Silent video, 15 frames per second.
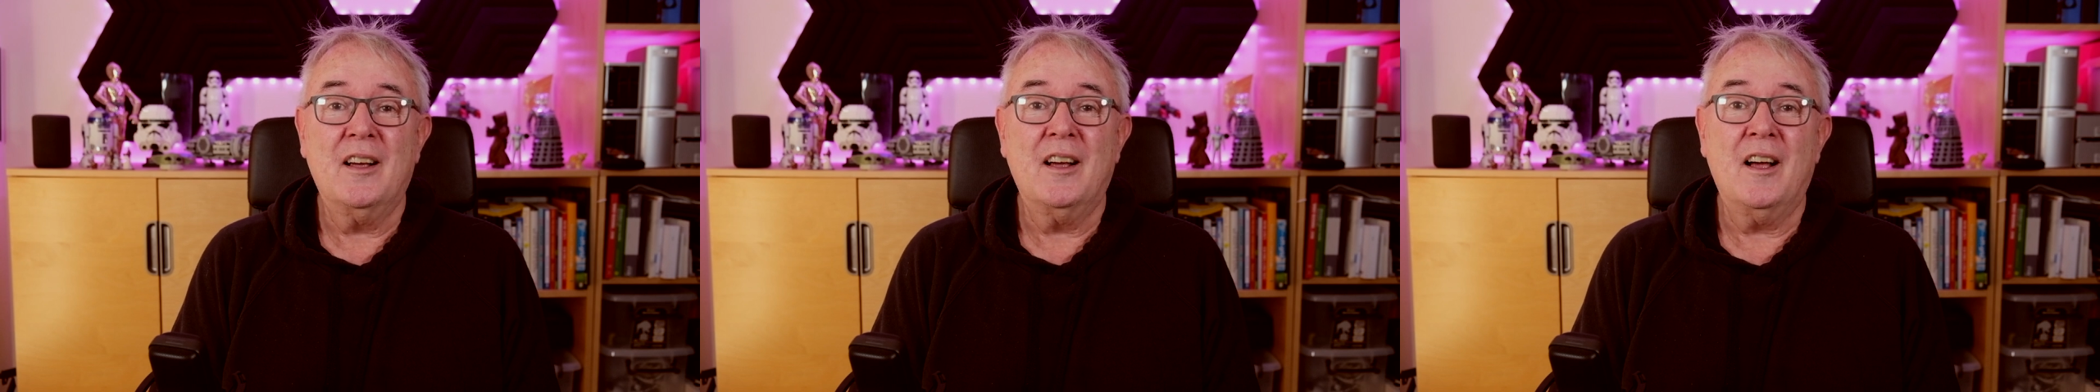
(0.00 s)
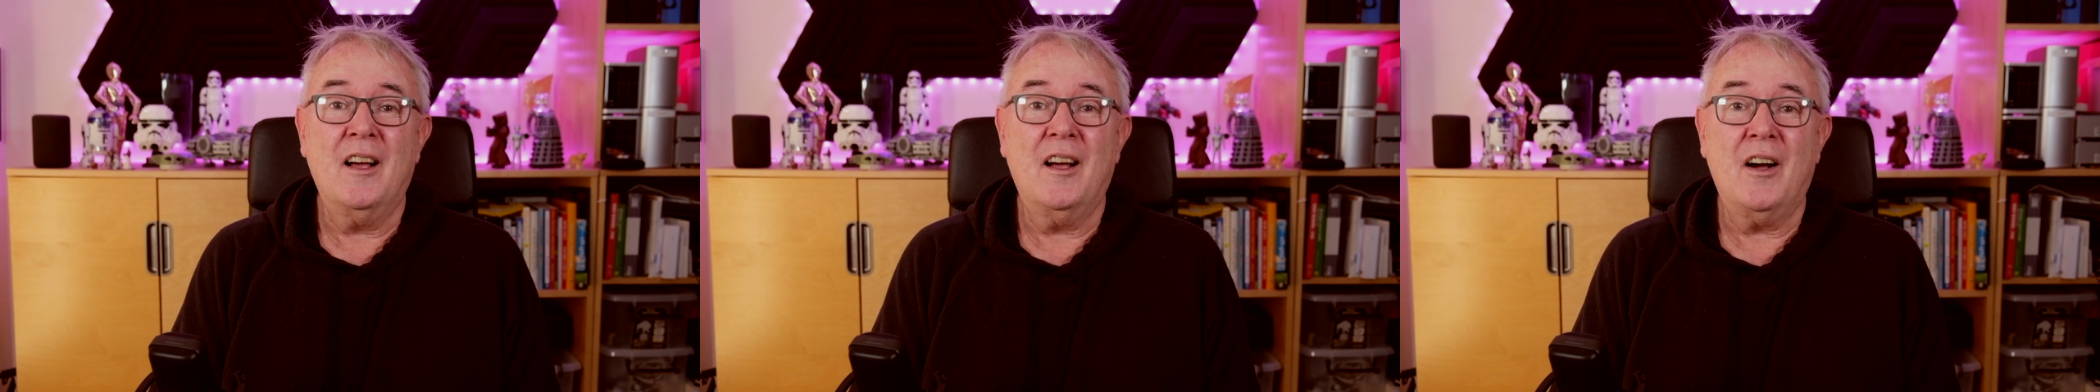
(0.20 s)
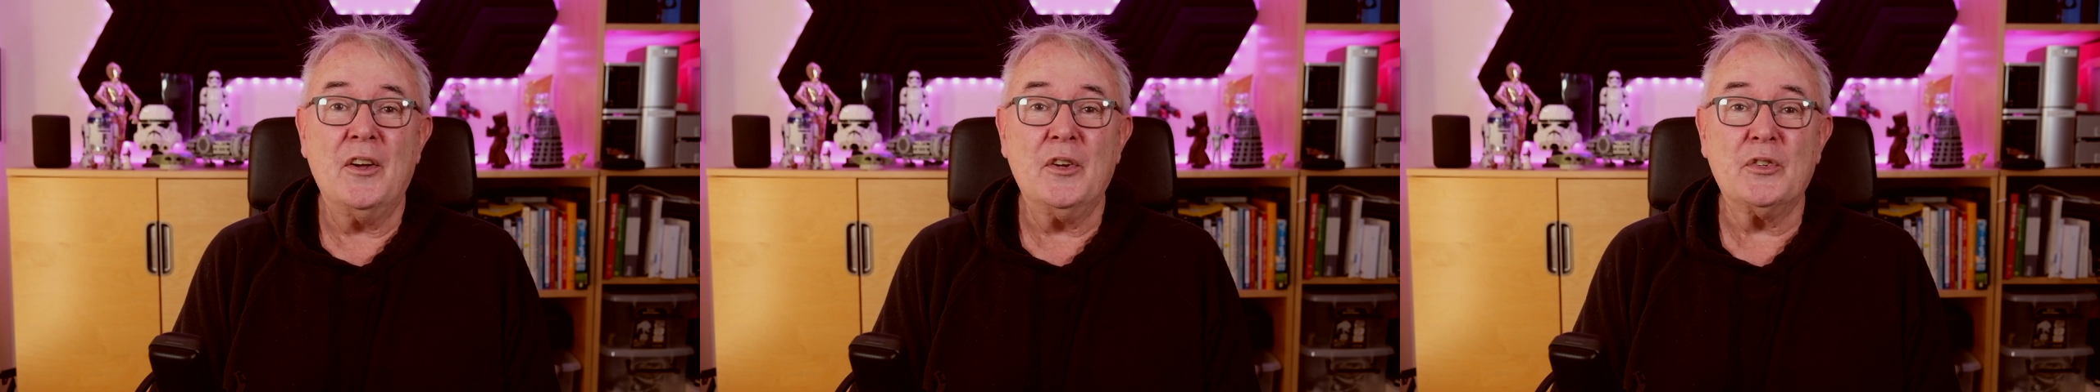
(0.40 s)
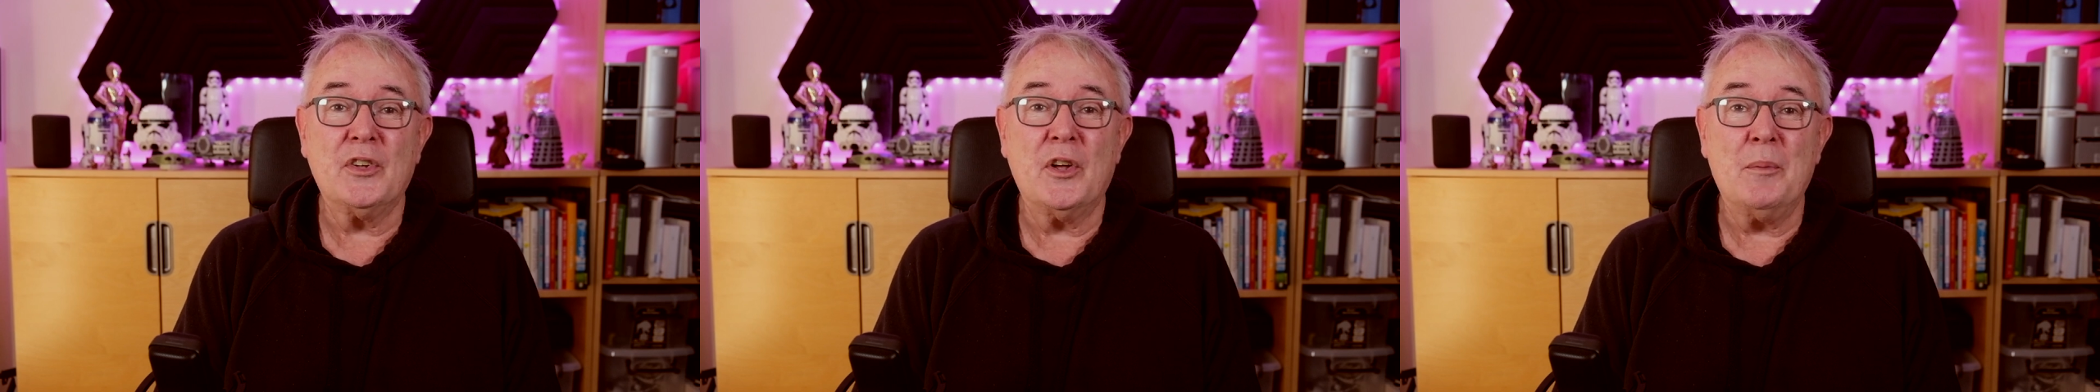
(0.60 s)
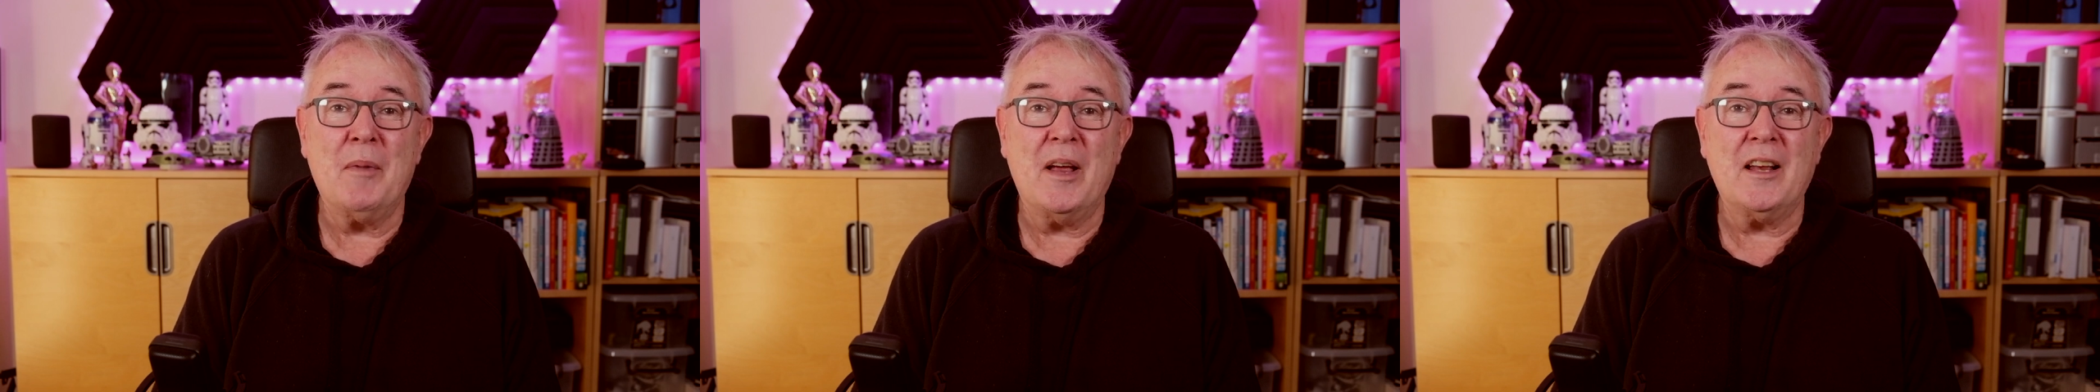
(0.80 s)
I
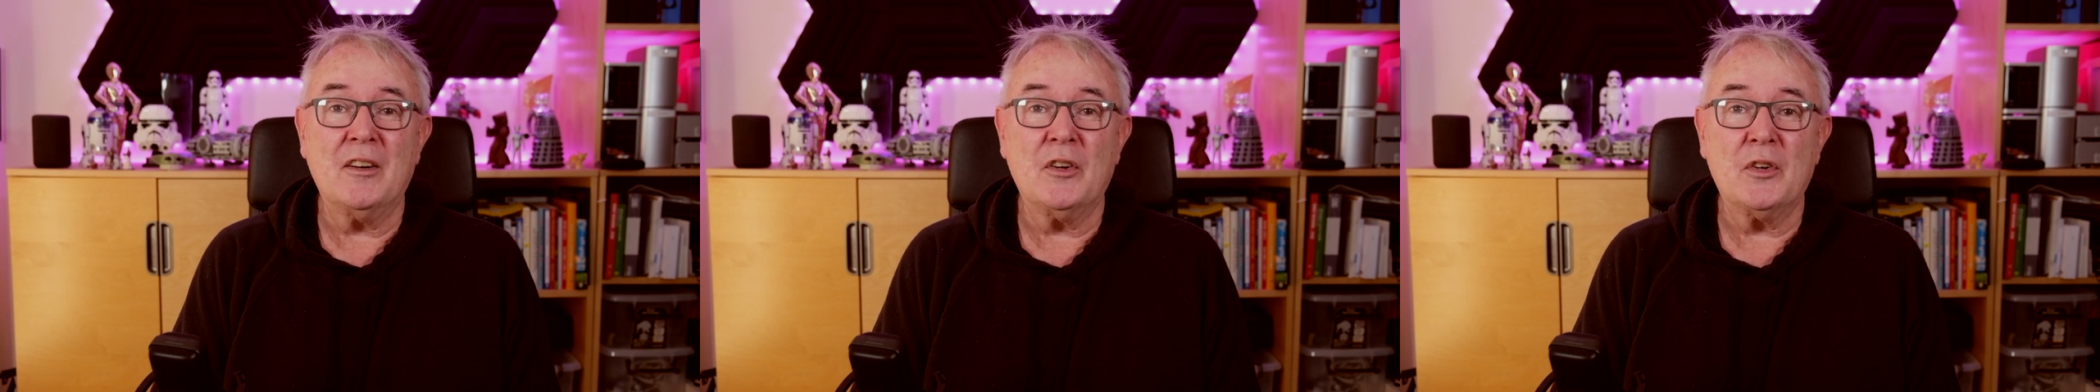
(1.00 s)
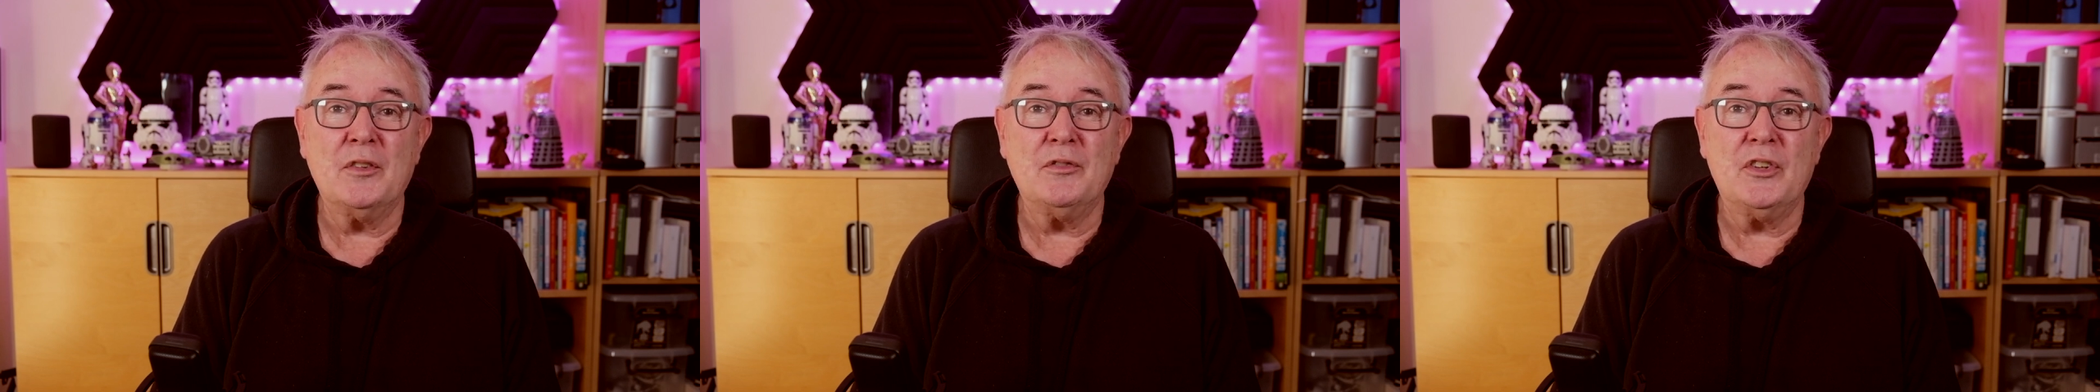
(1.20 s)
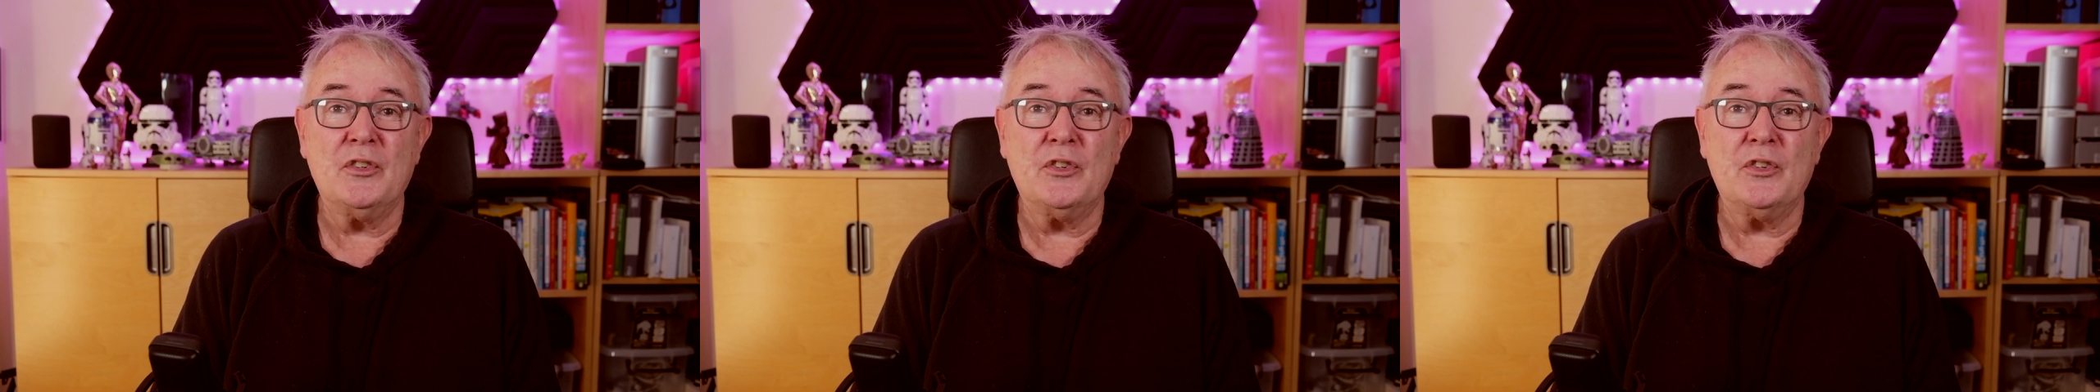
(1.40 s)
also make a lot of